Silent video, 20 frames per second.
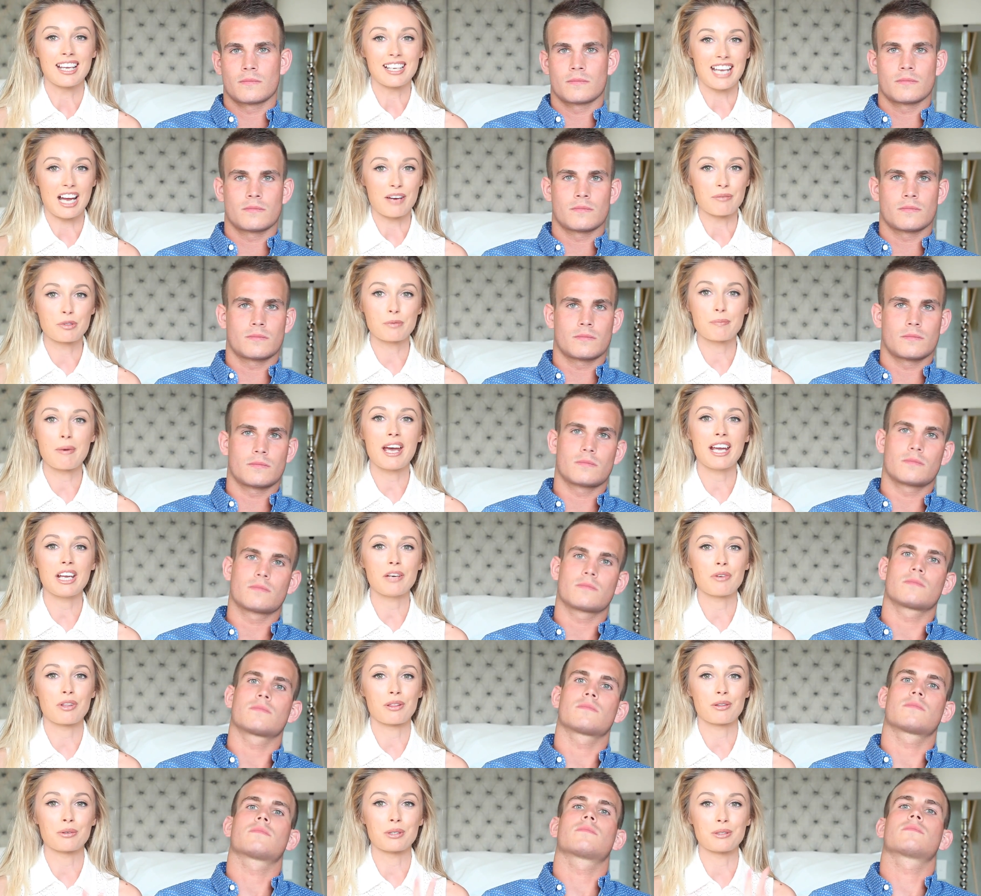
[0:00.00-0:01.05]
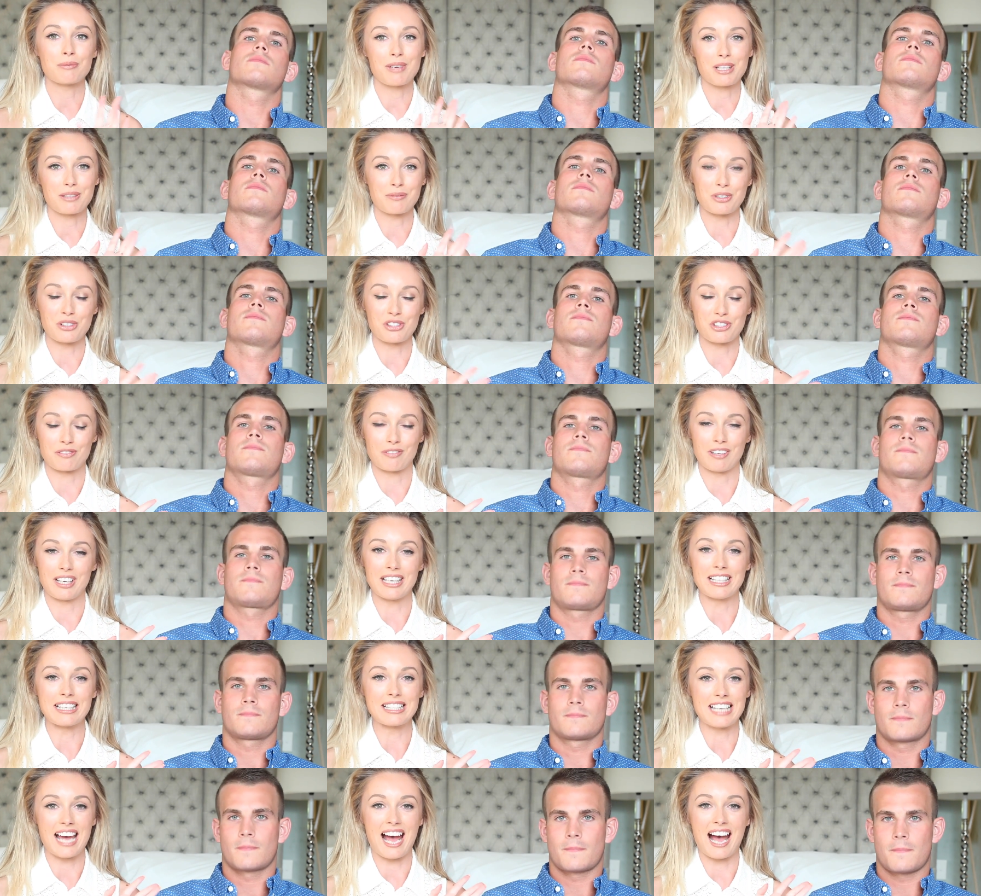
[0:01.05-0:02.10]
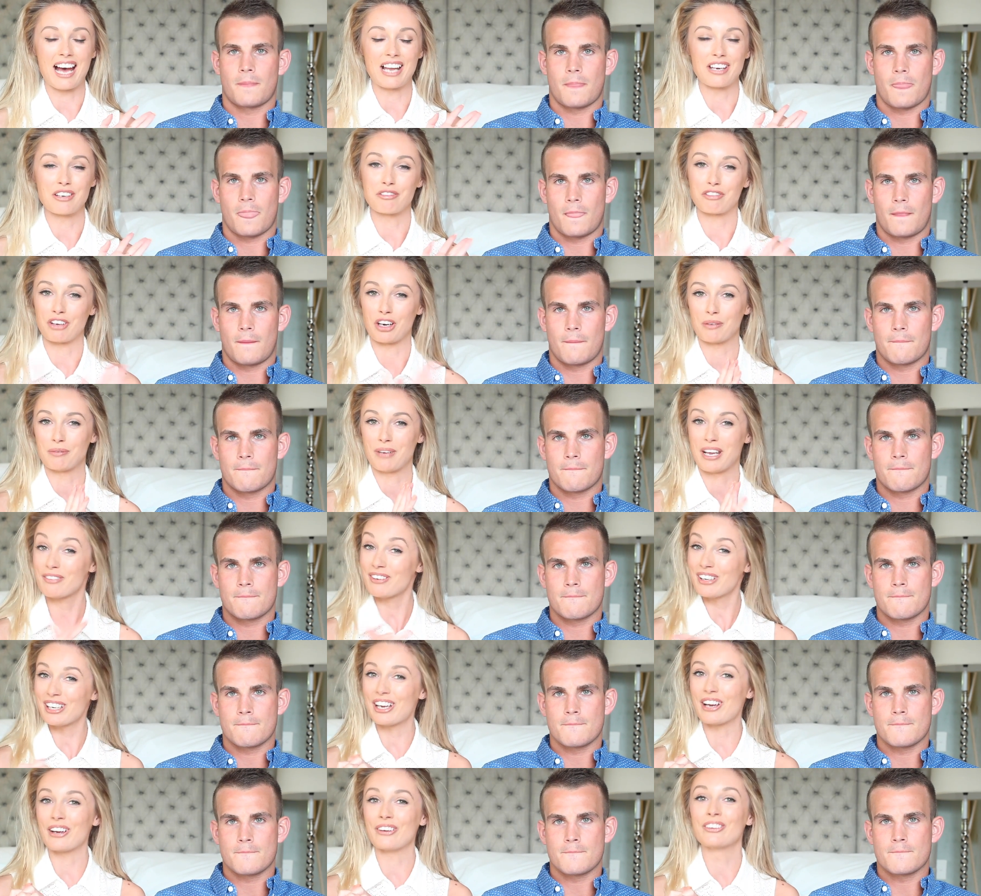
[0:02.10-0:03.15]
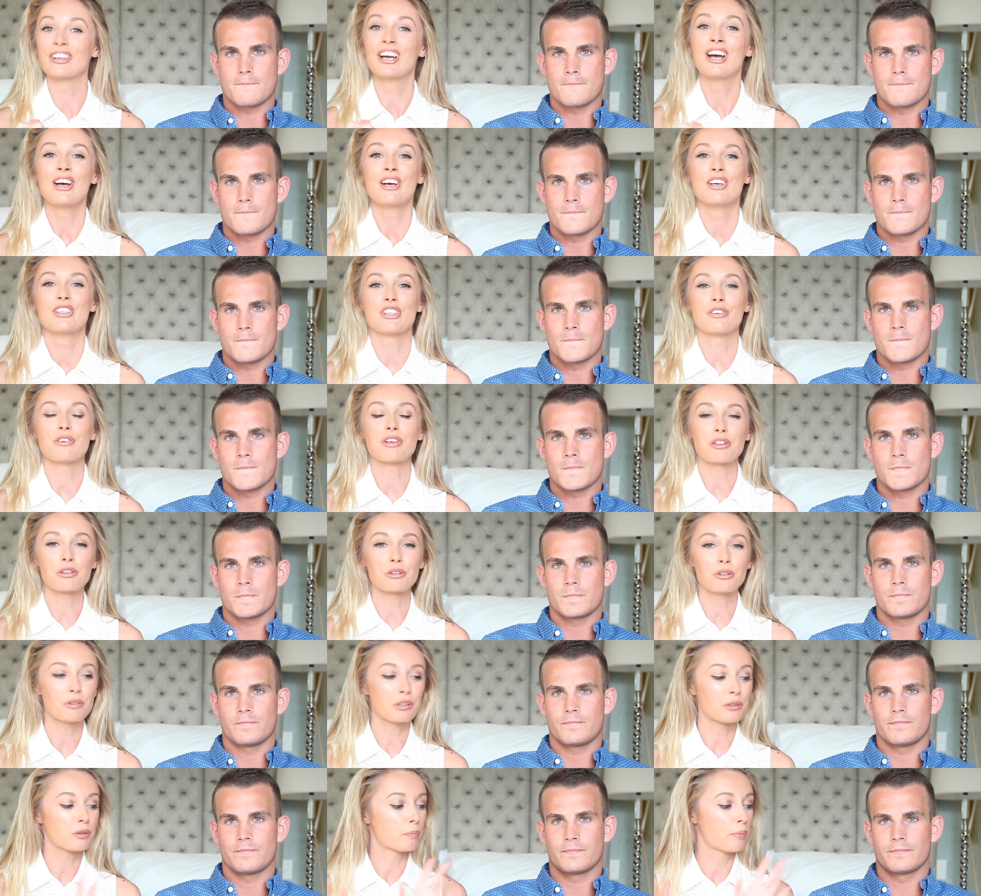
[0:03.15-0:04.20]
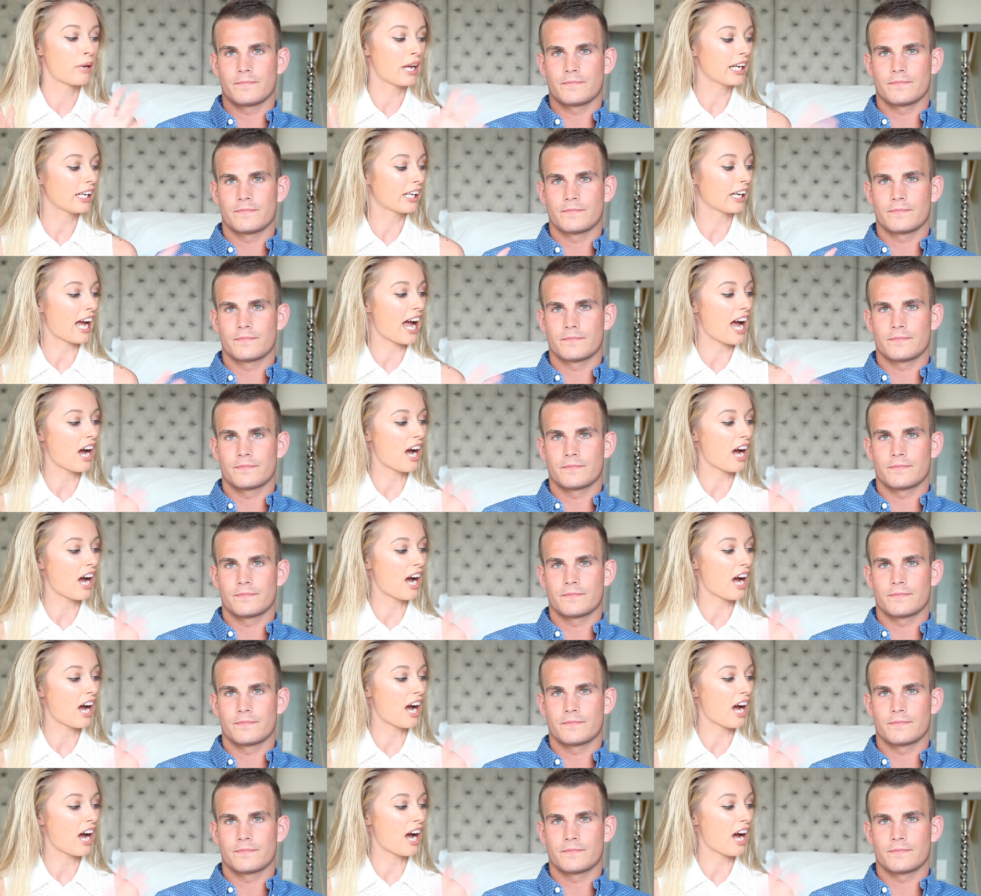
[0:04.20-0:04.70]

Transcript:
Speaker 1: in Camps Bay, we thought we'd make the most of it and film a video. So we thought we would pick